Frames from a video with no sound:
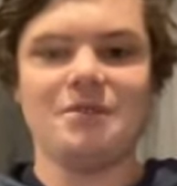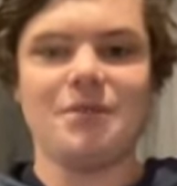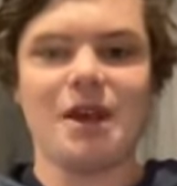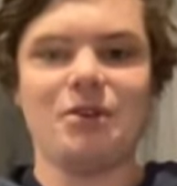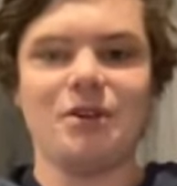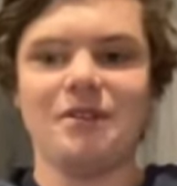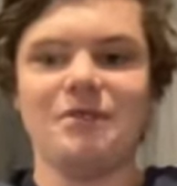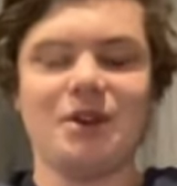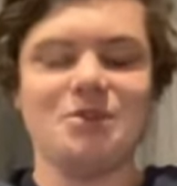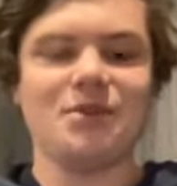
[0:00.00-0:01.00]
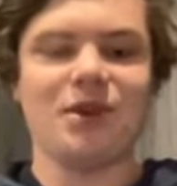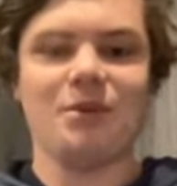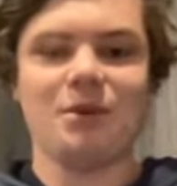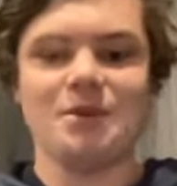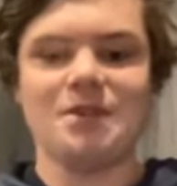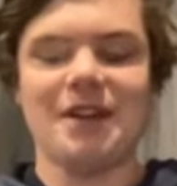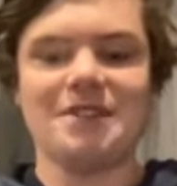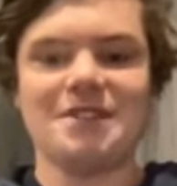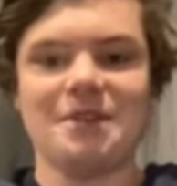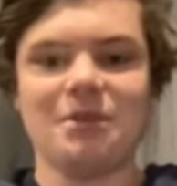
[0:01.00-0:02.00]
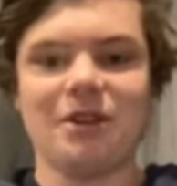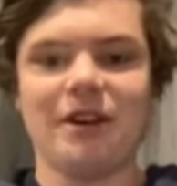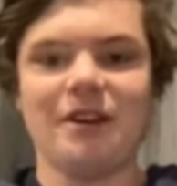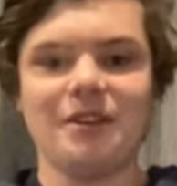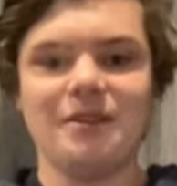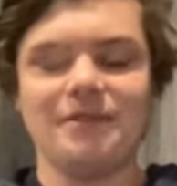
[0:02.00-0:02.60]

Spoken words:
Mannering, Vatuvai. What was that team like?